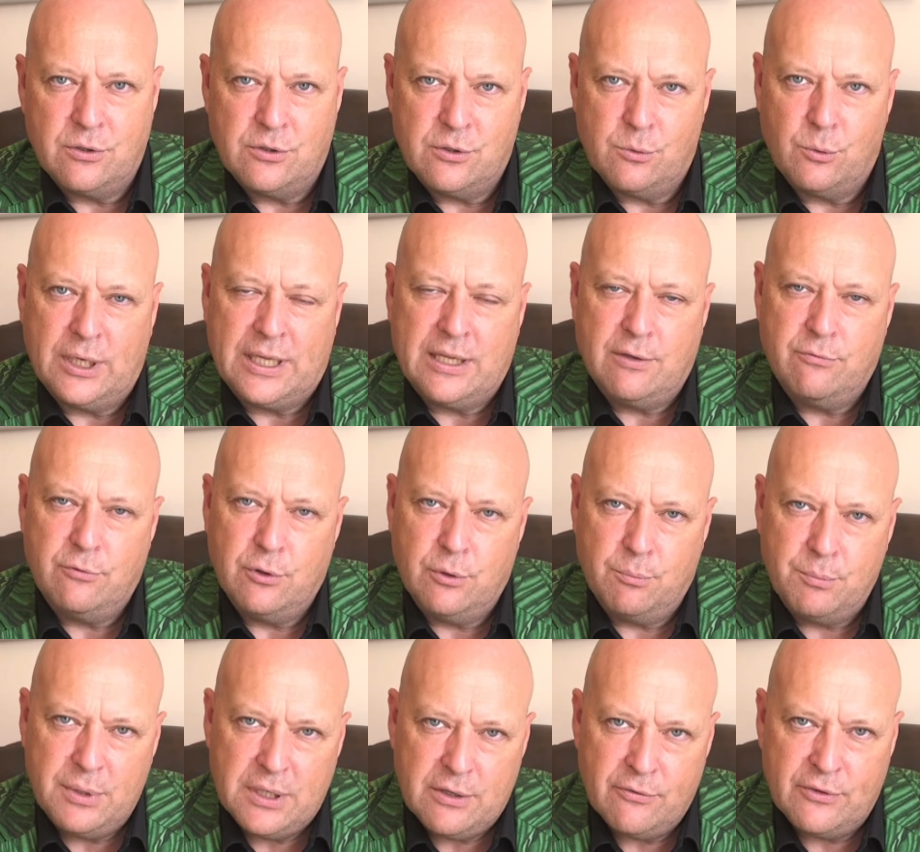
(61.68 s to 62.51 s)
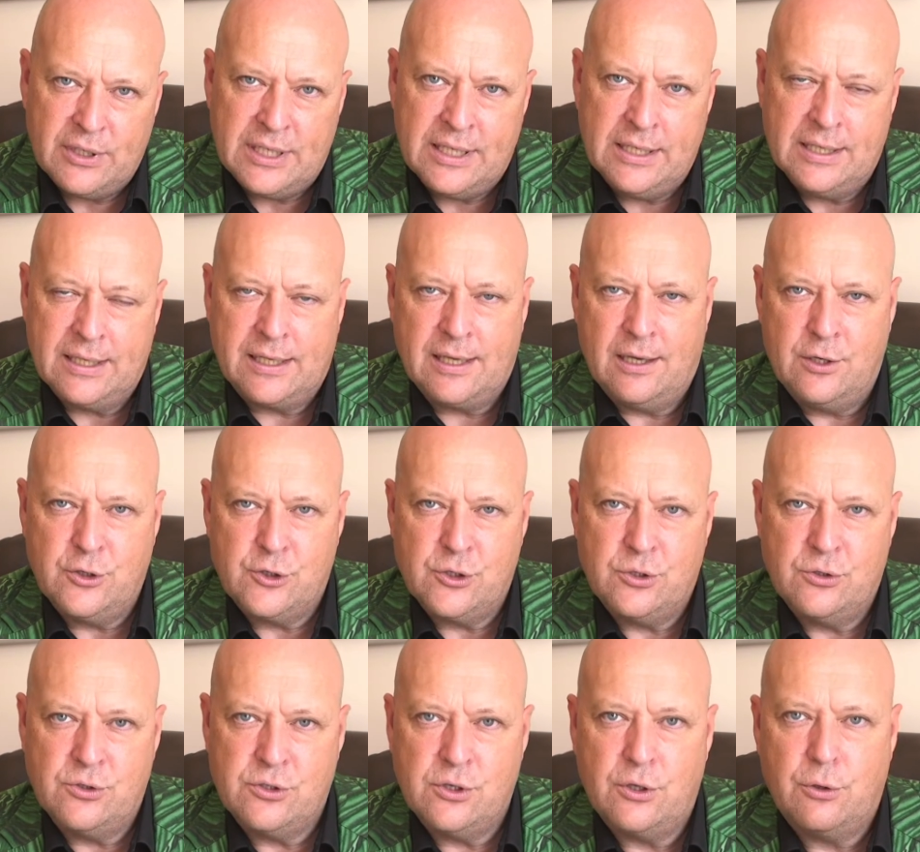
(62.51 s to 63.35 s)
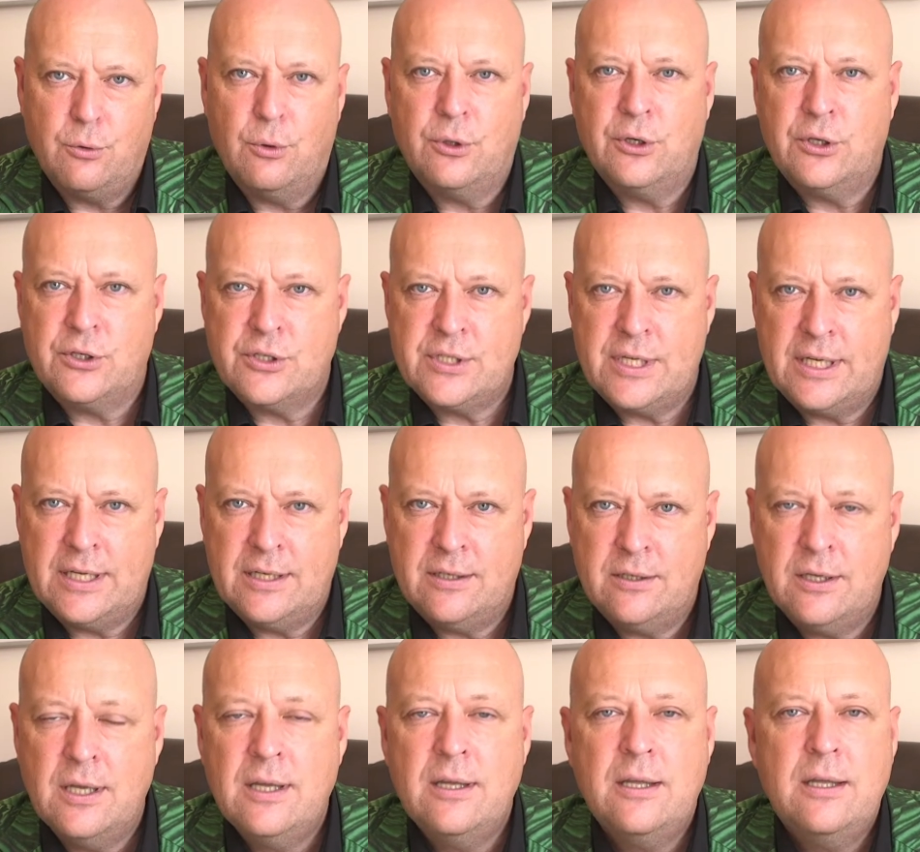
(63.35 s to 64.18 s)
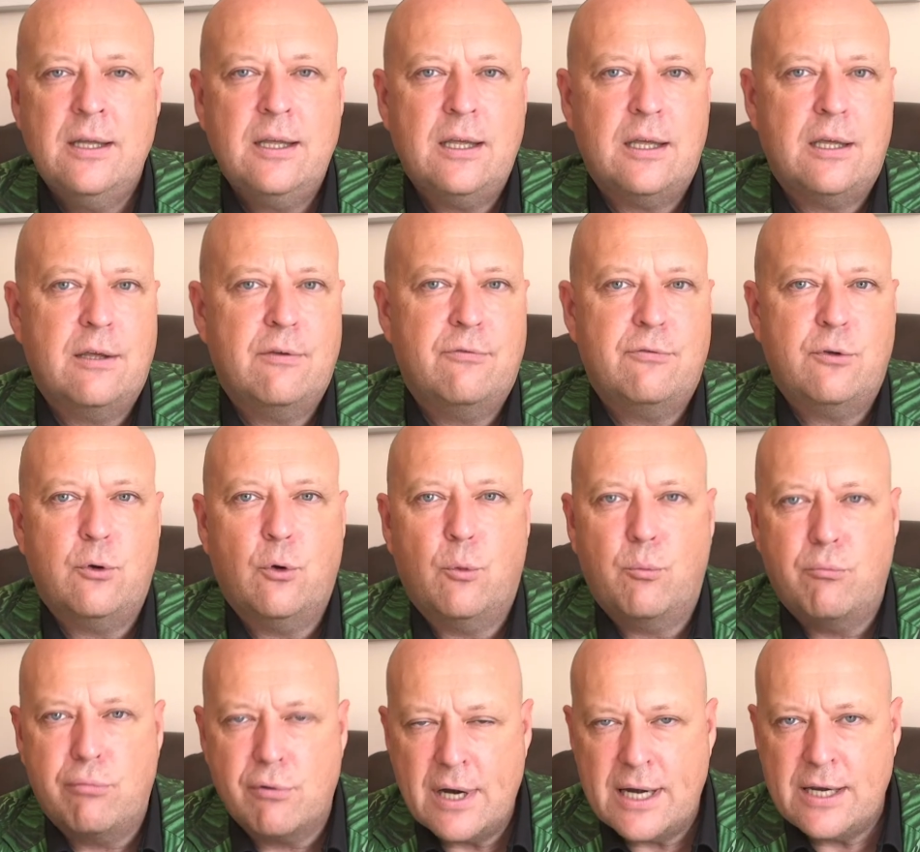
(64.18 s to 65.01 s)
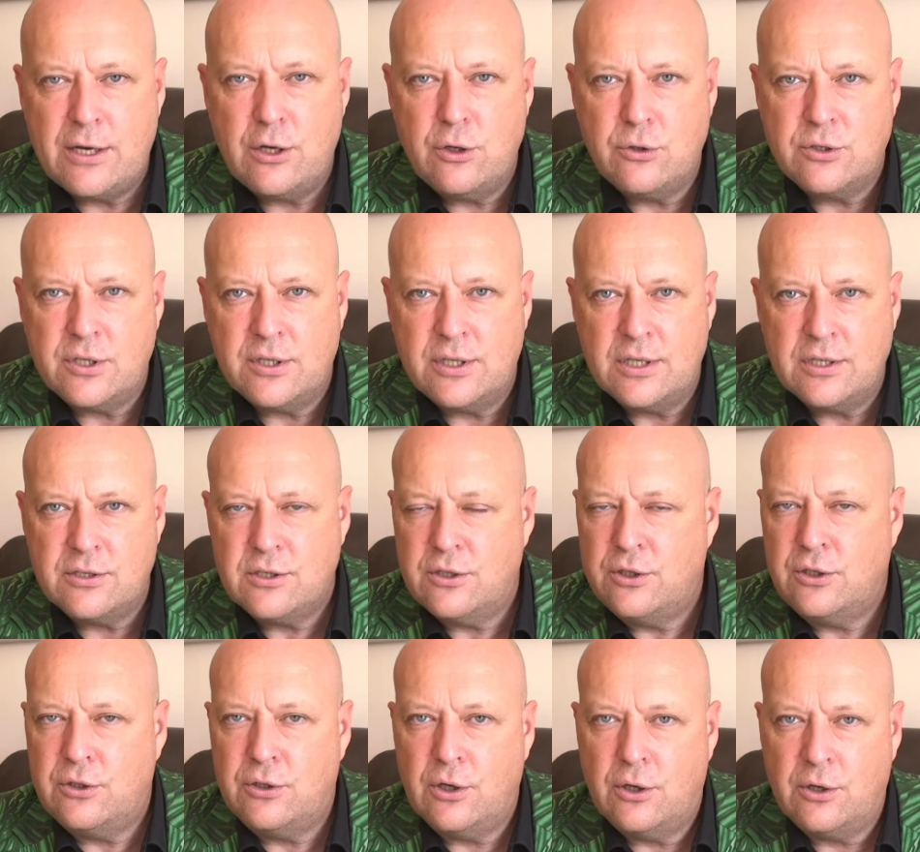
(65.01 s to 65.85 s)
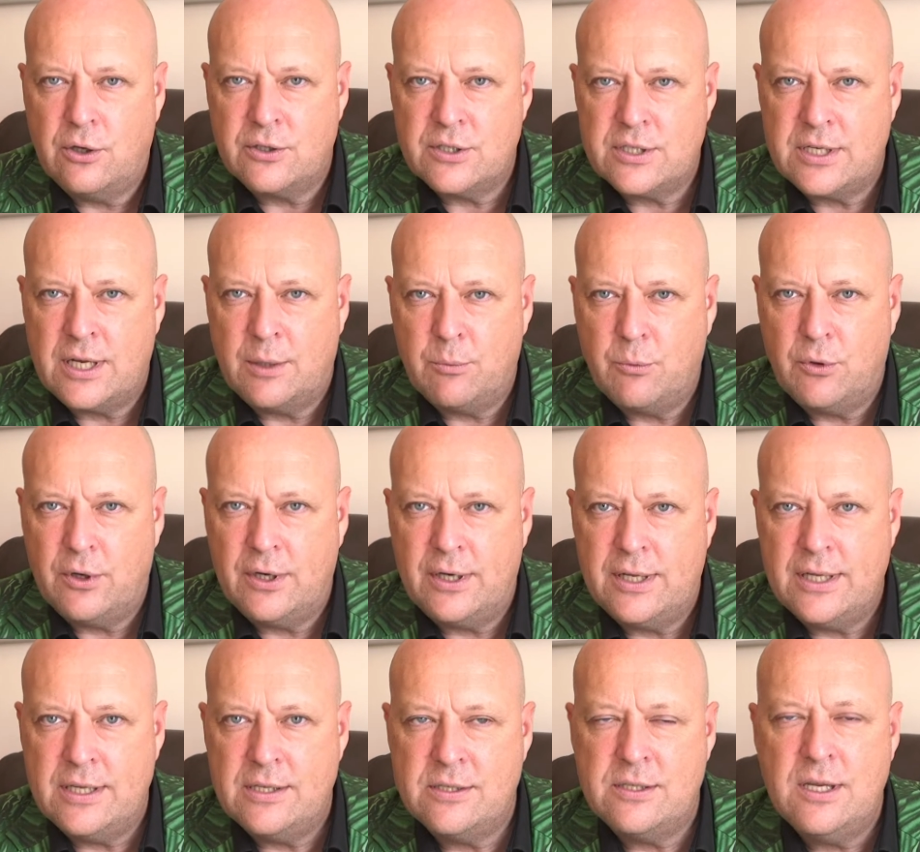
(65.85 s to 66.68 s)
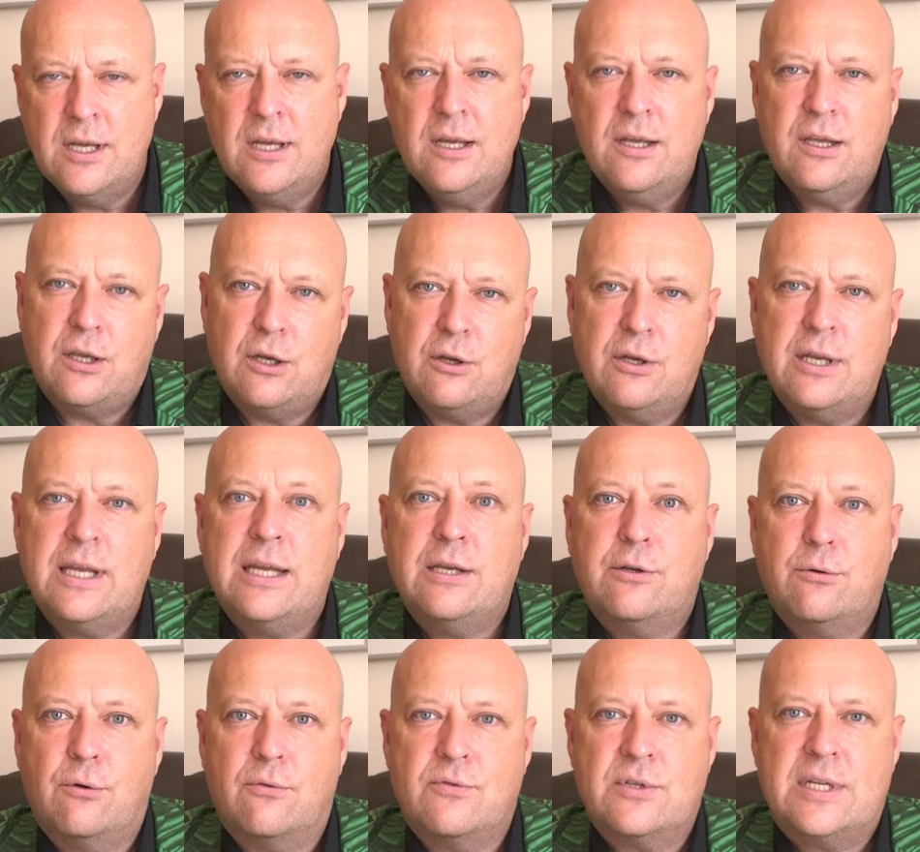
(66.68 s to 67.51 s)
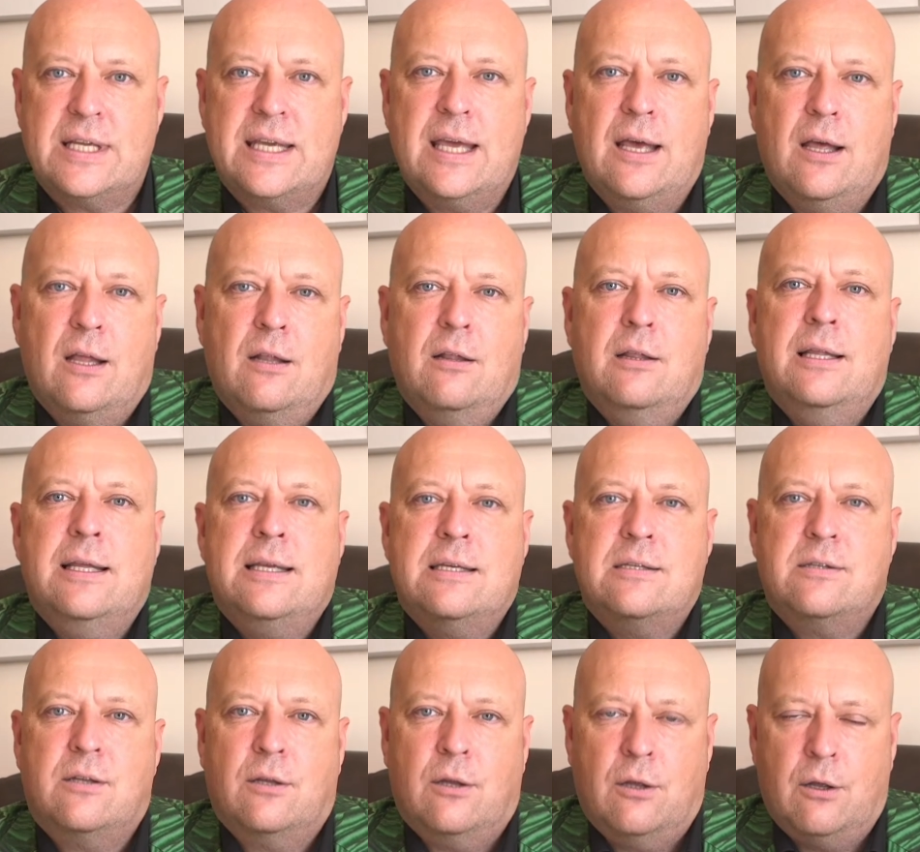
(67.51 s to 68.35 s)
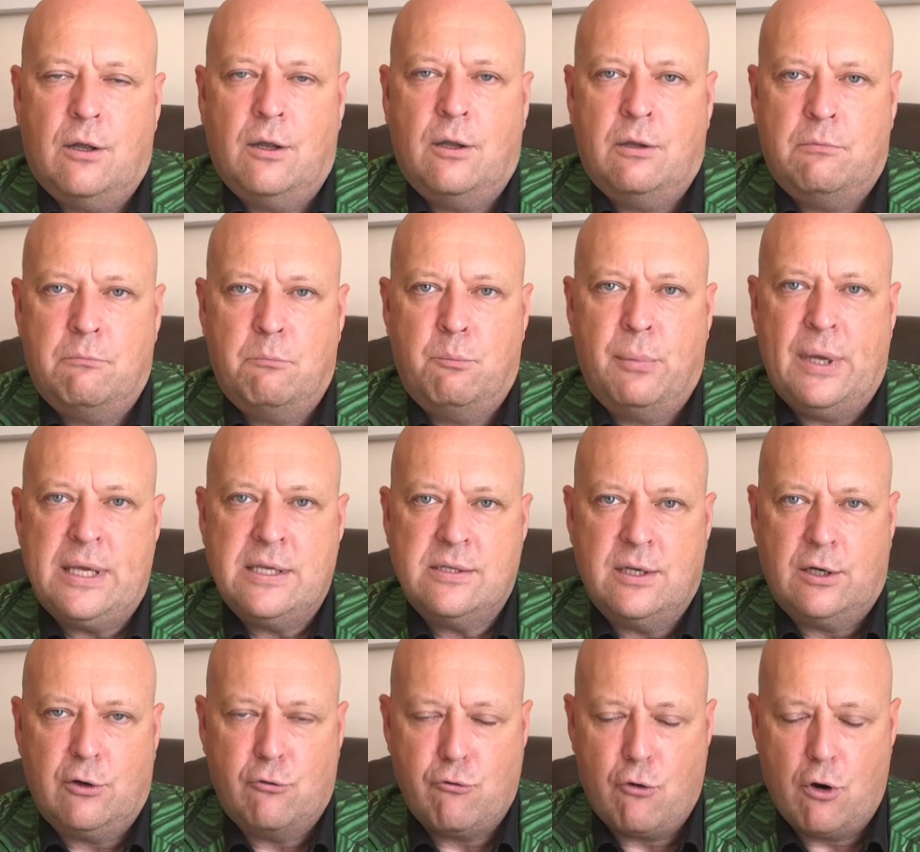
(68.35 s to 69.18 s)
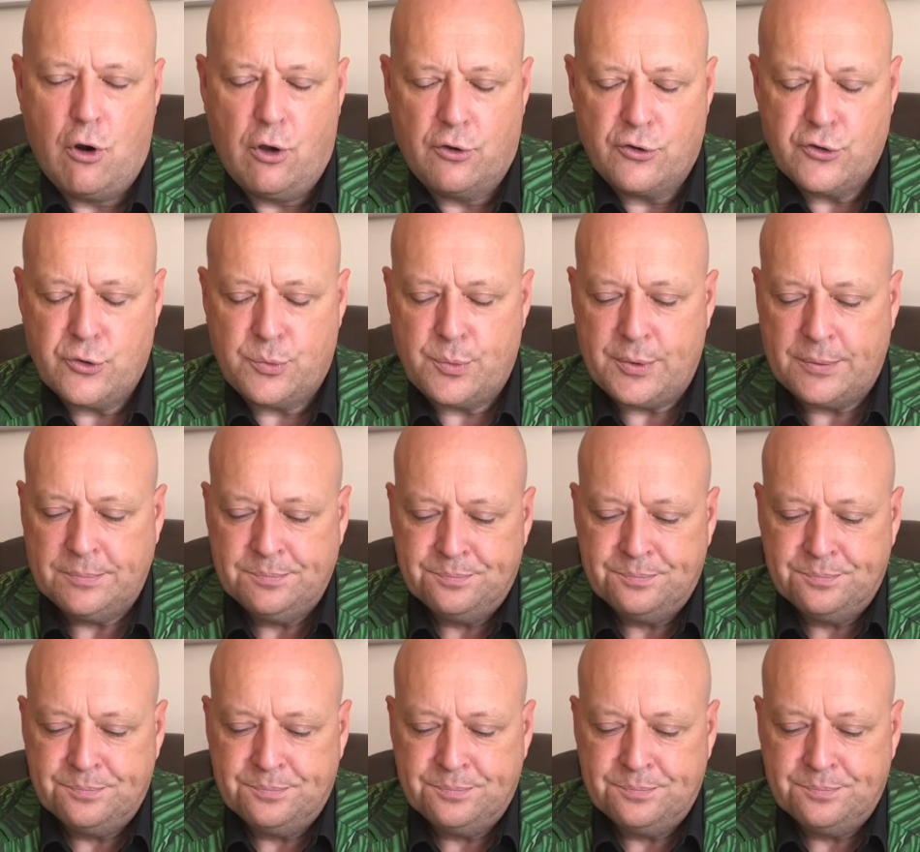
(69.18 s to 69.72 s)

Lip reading: I want to give you a bit of an indication so you understand. If you're brand new to this and you don't understand what it is, you need to obviously get at least a basic grasp.